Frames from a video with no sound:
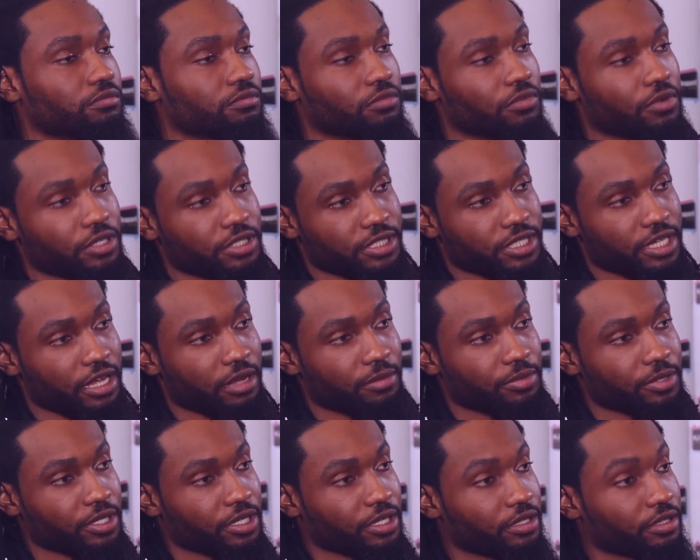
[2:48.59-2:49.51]
what's
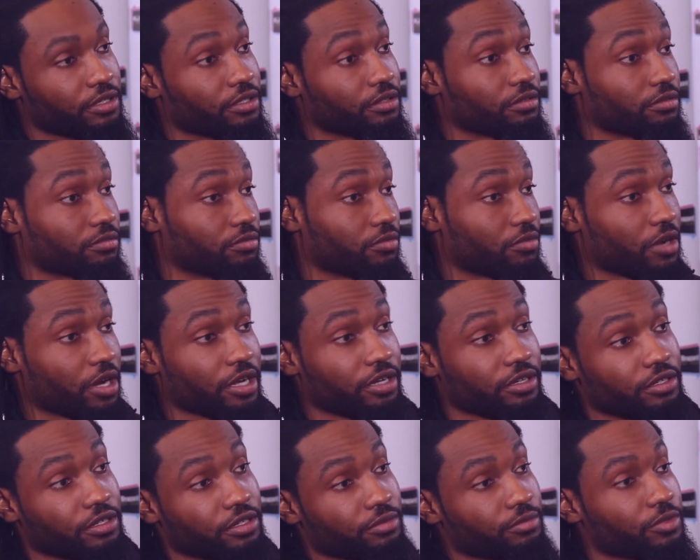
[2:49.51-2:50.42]
happening in the
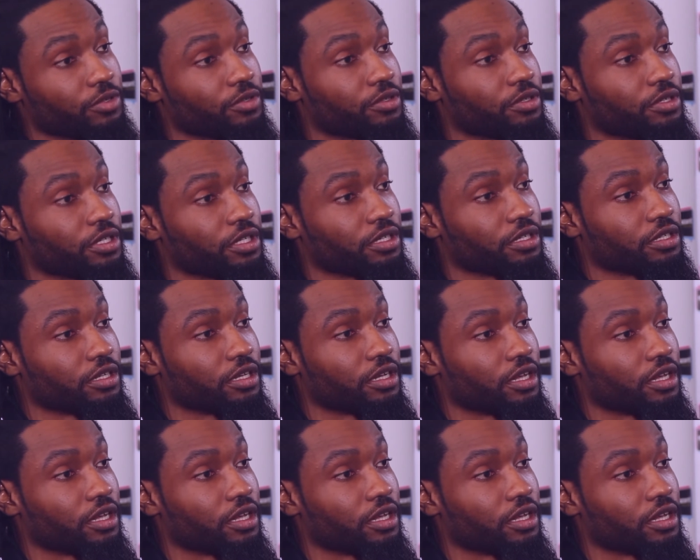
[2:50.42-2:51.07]
wider community.